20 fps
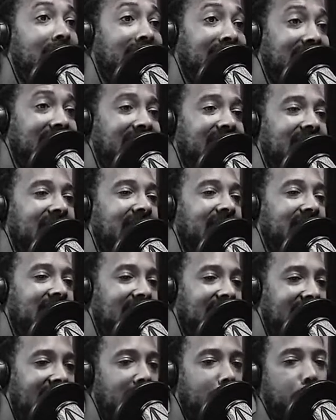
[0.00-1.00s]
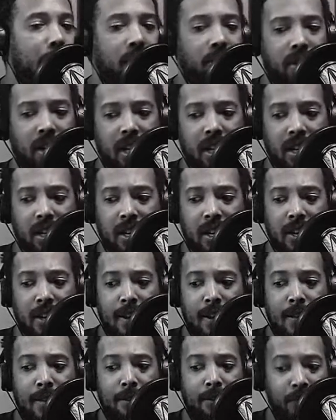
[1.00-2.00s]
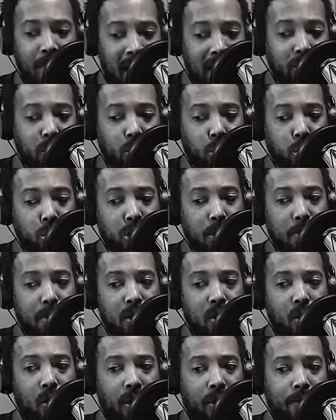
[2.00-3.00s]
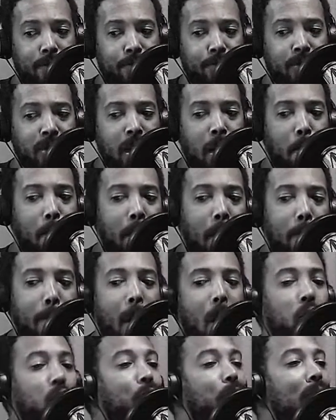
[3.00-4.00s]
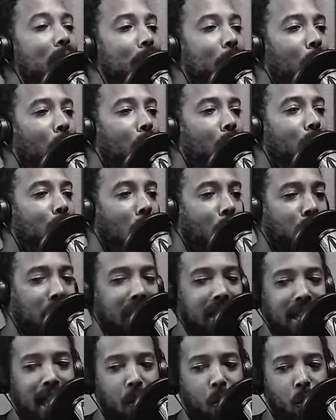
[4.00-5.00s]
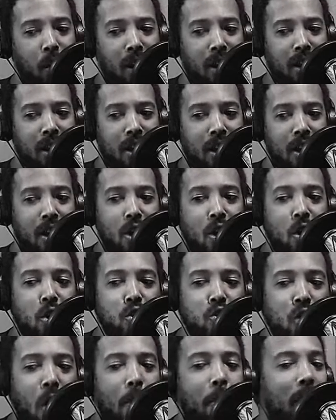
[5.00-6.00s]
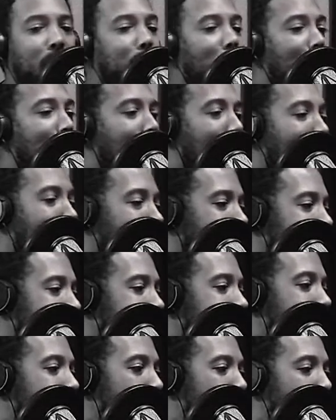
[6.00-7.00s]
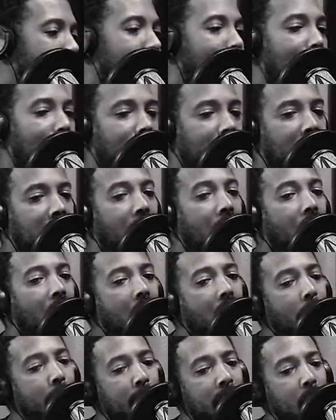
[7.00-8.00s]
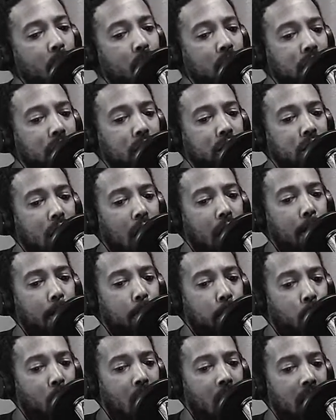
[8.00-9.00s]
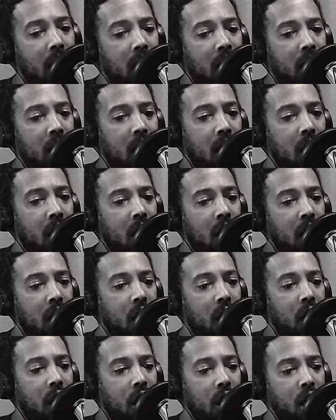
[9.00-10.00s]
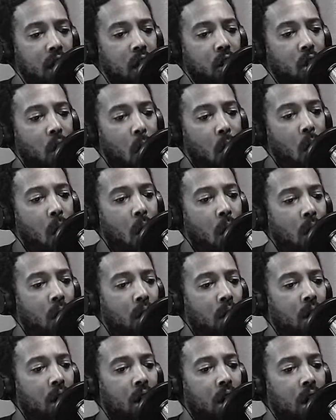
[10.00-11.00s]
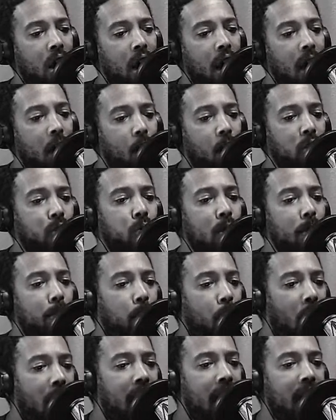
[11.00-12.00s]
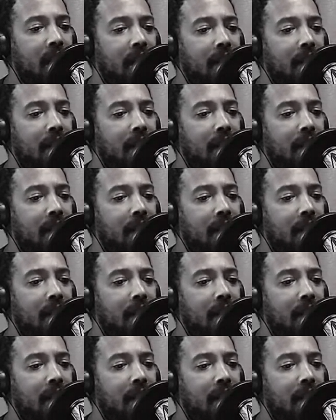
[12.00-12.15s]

sentenced to the death penalty. That's what you should be doing. But most people don't think that way. You know what most people think? Most people think, oh, man, we just got to pray, and it'll go on. And once we pray,